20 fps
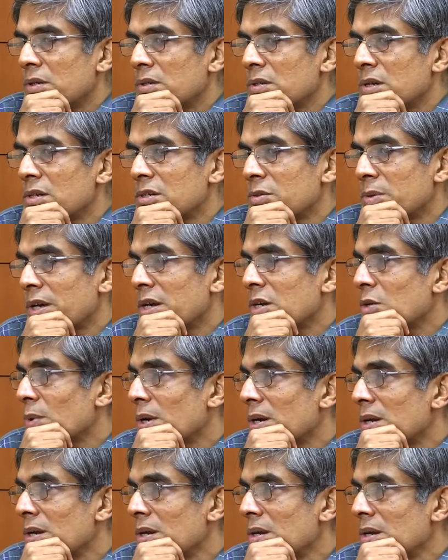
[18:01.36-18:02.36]
till
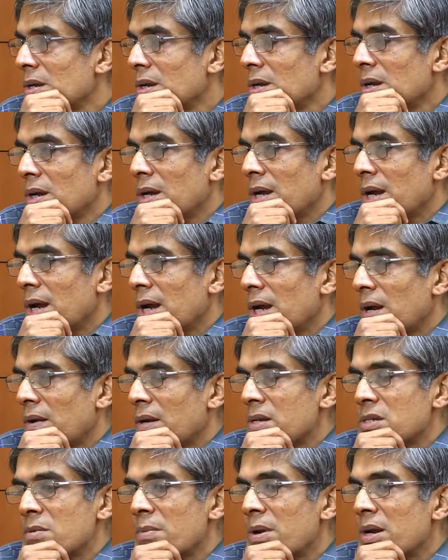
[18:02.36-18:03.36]
2020, and our
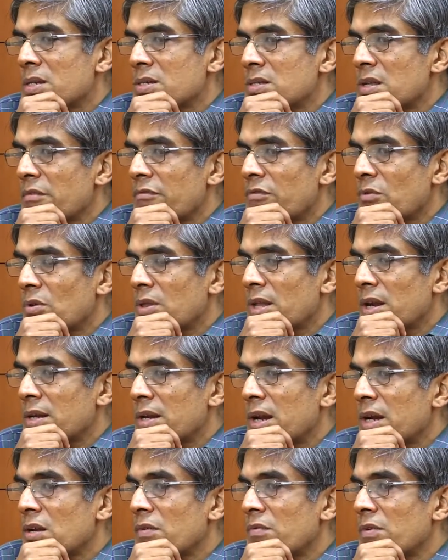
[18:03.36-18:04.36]
estimate is therefore that
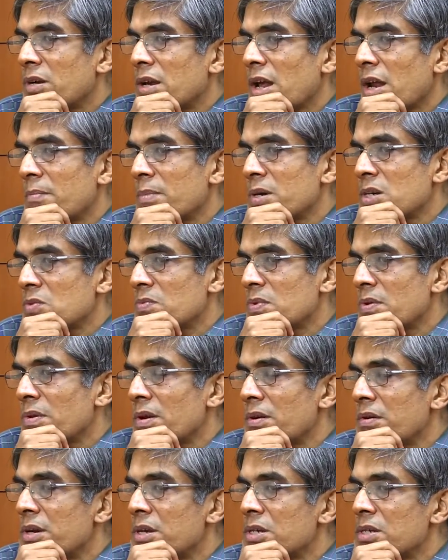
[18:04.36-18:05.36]
net of retirements we
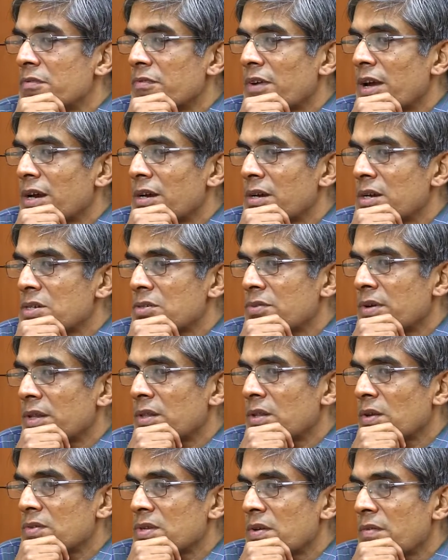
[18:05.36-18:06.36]
will reach a faculty
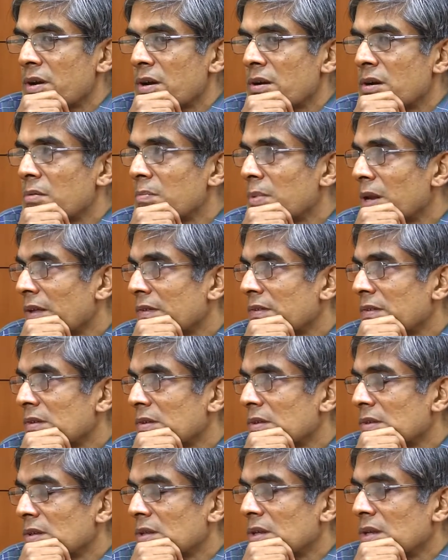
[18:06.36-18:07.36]
strength of 700 plus.
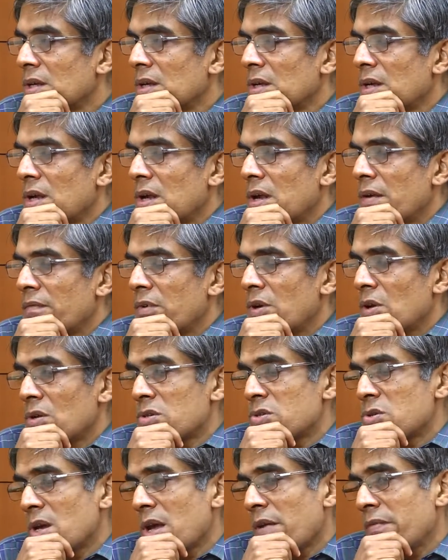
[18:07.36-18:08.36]
We are
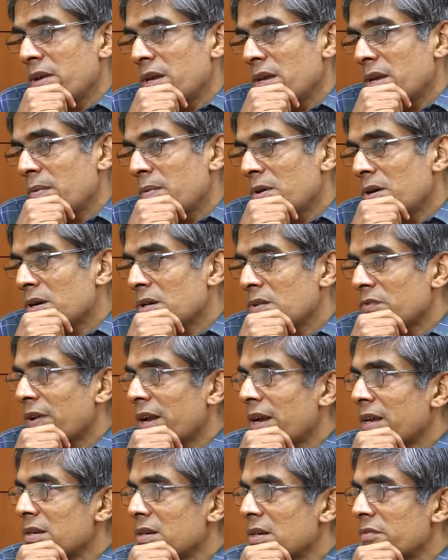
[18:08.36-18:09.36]
also having emeritus
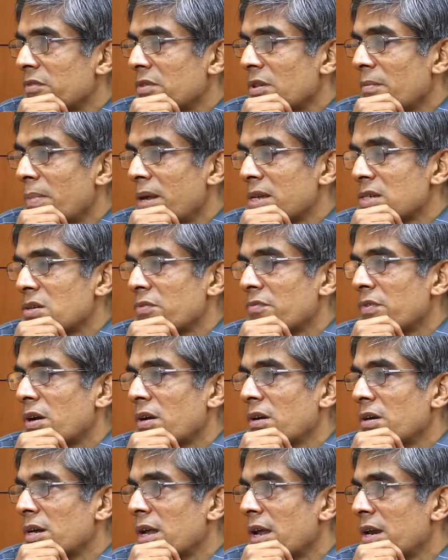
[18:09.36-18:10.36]
faculty from the best of
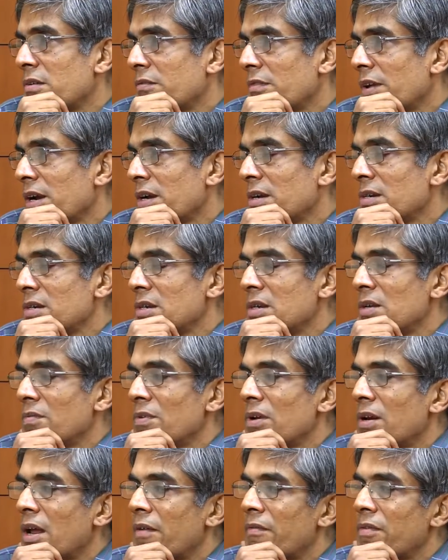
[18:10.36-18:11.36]
our retiring faculty.
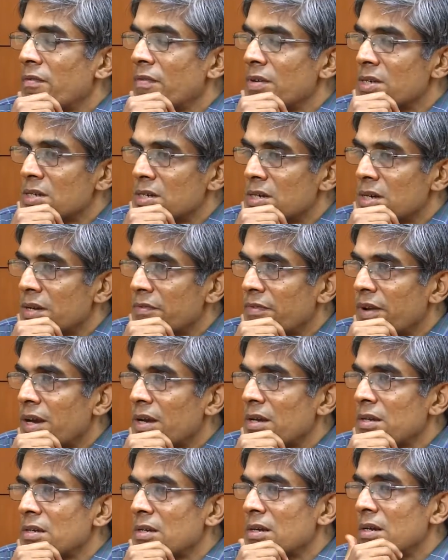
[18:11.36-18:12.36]
We are having visiting
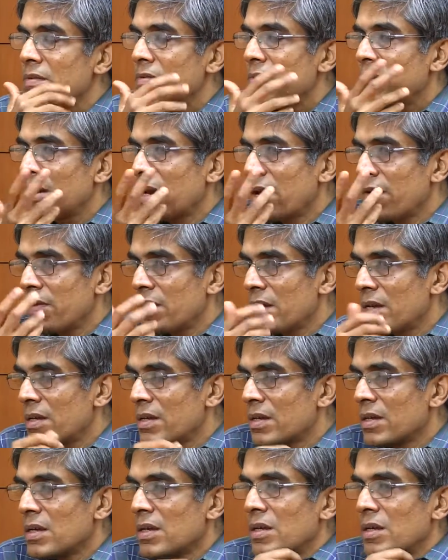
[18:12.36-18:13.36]
faculty. We are having
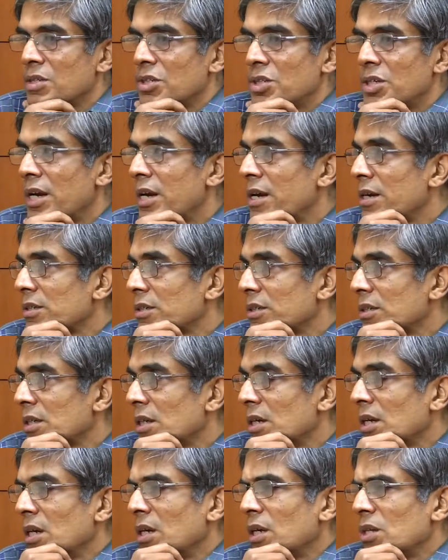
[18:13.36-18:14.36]
chairs.
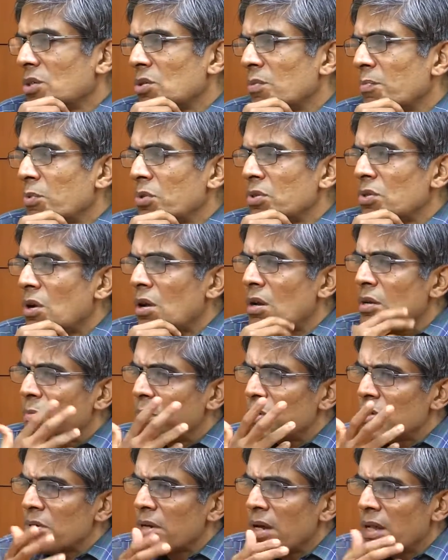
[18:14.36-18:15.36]
So all
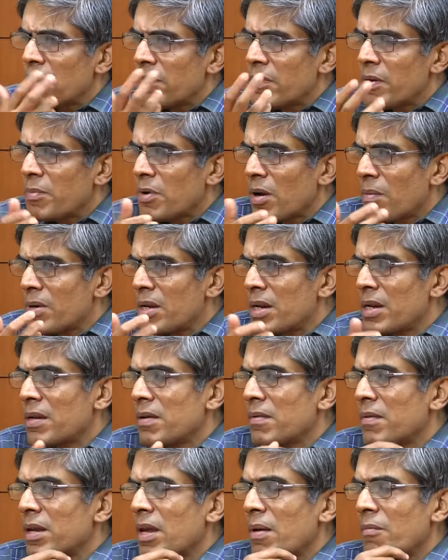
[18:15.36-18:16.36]
put together, we'll probably
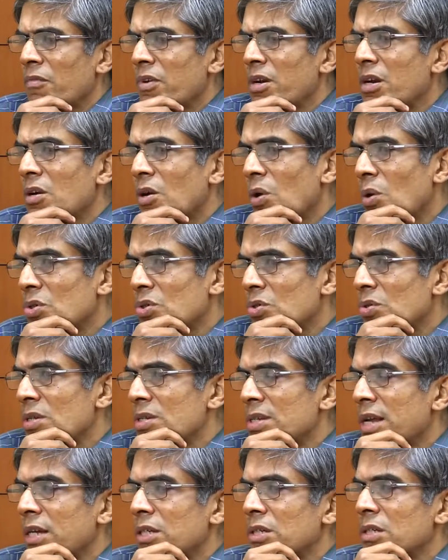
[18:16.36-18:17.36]
come very close to the
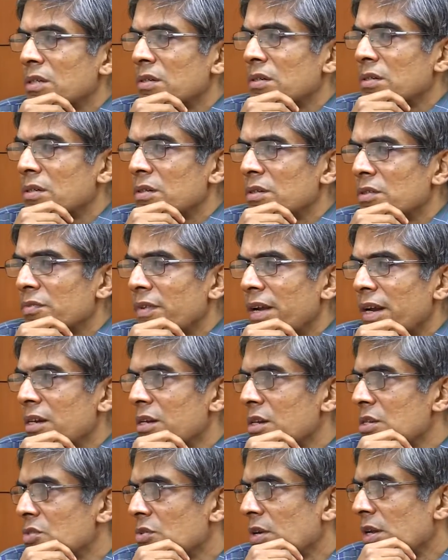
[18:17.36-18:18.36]
sanctioned
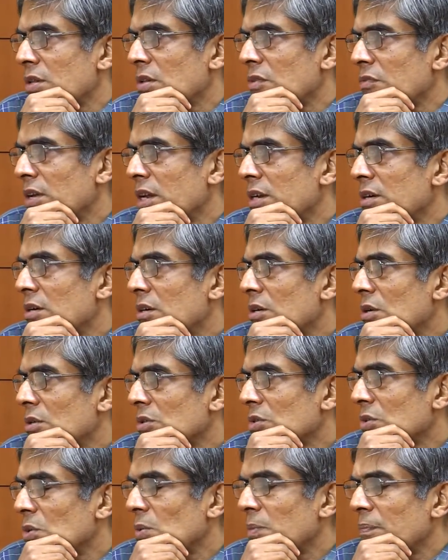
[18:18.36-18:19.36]
faculty strength of 800 or
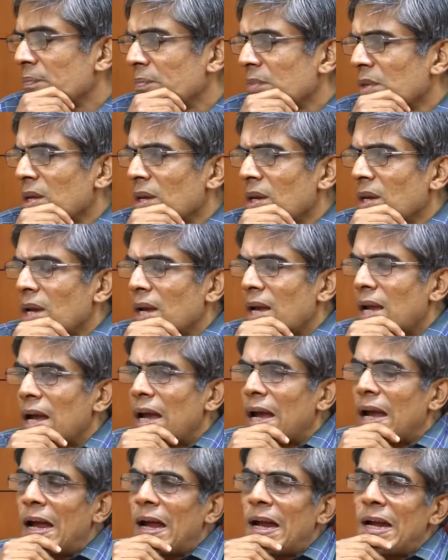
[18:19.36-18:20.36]
so.
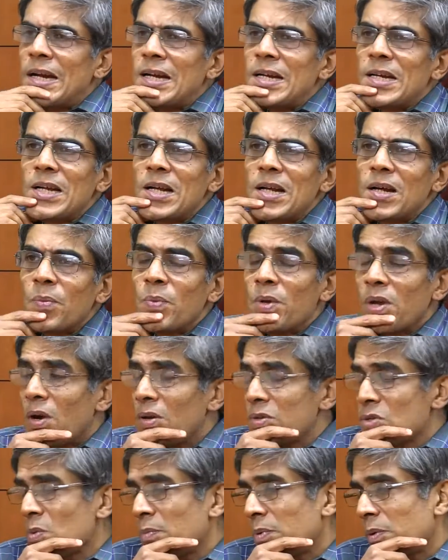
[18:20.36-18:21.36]
And we are
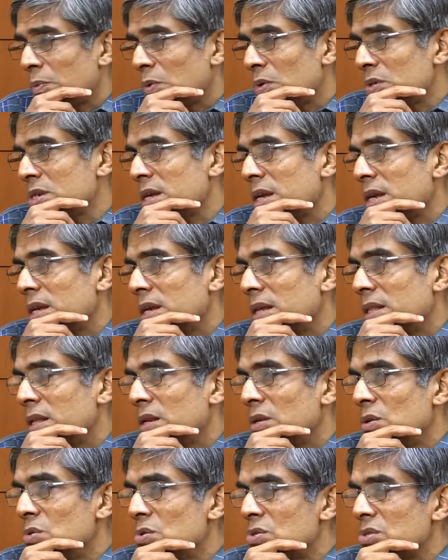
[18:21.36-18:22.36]
also proposing in the
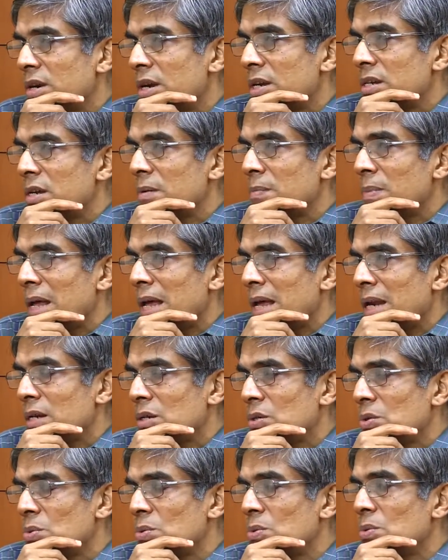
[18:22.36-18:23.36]
new strategic plan
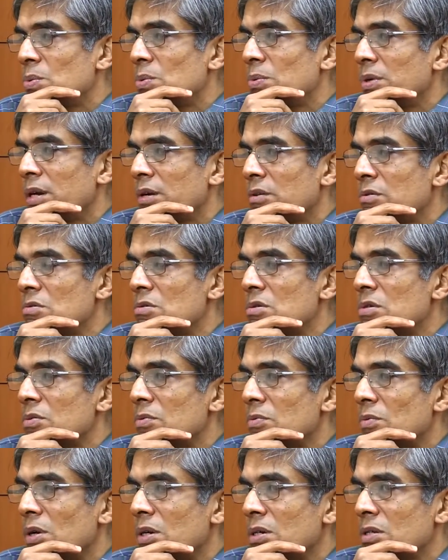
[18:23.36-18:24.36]
to recruit
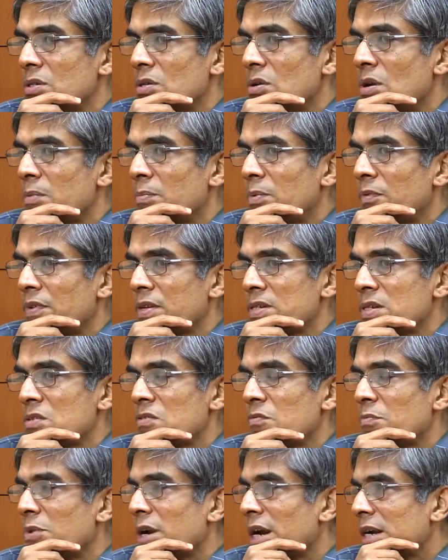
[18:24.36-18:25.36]
what is called professors
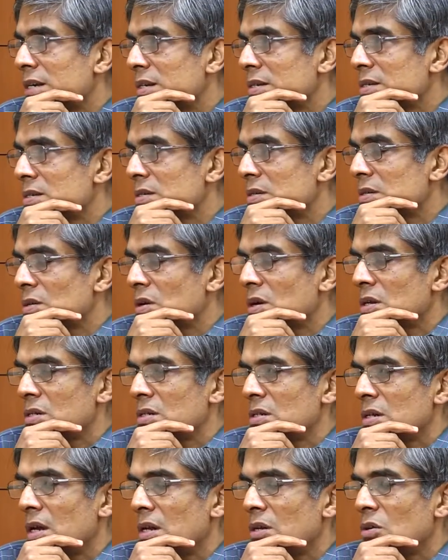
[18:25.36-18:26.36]
of practice,
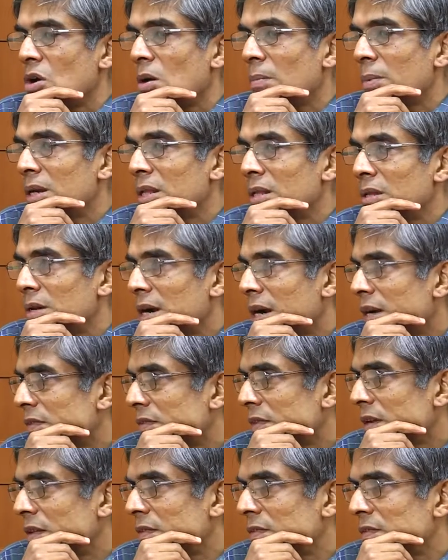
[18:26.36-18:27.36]
not uncommon in the United
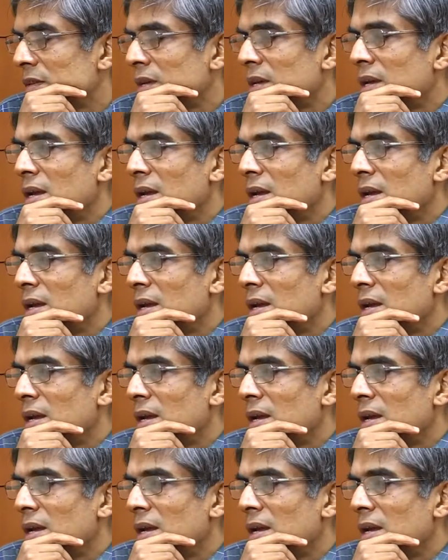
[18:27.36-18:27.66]
States.